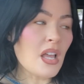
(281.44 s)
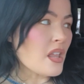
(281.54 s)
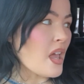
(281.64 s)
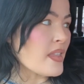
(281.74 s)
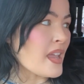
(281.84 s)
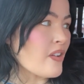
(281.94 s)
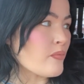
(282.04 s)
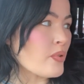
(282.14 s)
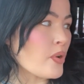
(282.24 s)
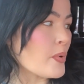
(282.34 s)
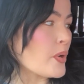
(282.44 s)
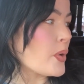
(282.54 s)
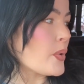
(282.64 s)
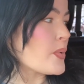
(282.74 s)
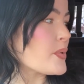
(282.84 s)
And they have promo
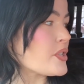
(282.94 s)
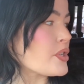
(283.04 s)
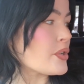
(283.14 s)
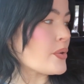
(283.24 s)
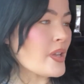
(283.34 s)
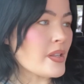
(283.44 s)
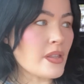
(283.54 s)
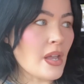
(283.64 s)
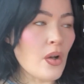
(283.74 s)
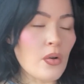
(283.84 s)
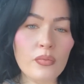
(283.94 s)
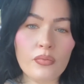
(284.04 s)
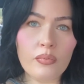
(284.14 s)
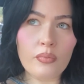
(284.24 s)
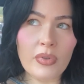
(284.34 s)
codes, you know, that, that
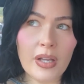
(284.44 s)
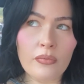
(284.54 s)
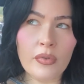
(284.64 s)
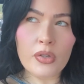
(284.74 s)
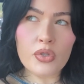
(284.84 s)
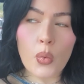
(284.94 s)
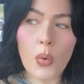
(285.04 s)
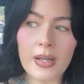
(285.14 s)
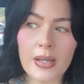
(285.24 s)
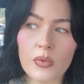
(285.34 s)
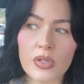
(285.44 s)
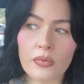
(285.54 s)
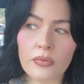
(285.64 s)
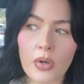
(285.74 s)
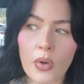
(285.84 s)
like Real twenty was
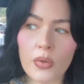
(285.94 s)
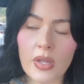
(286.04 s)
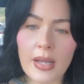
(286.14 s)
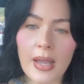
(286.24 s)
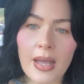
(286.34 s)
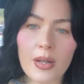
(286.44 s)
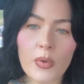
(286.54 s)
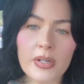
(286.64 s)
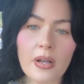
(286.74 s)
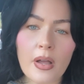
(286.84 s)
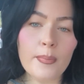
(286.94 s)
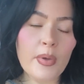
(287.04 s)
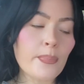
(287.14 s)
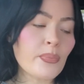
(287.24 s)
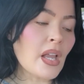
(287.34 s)
a code that I had at one time.
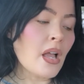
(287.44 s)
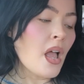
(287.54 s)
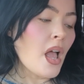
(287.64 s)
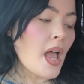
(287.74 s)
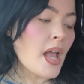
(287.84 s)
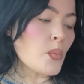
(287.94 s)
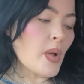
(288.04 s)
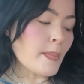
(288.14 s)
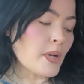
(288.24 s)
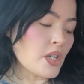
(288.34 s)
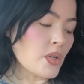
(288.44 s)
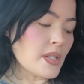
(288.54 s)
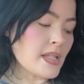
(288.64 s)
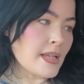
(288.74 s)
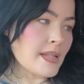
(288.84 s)
But anyway, I'm gonna go to
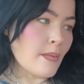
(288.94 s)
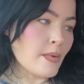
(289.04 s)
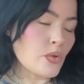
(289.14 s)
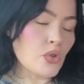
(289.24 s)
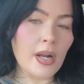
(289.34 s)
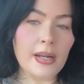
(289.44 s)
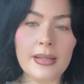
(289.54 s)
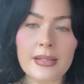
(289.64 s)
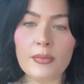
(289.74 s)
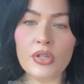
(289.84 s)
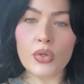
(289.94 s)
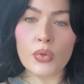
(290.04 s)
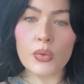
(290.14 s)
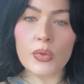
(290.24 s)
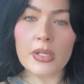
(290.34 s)
D S W and try to get some
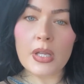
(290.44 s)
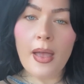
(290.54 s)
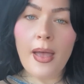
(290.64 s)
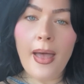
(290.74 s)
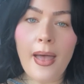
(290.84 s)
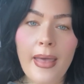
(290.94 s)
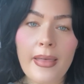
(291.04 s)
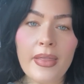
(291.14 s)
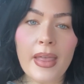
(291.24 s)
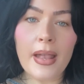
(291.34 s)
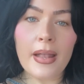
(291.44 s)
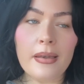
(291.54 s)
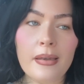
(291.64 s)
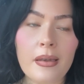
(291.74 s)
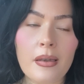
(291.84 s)
shoes, and
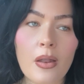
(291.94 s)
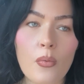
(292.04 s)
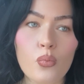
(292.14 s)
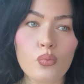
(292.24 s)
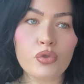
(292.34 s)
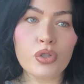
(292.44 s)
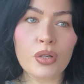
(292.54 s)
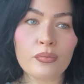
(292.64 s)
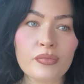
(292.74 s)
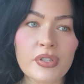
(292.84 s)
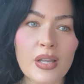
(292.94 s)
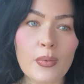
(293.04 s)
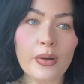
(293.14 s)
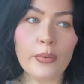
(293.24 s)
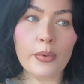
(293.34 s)
then, you know, see
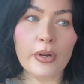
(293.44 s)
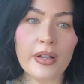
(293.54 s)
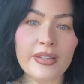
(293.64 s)
where, where else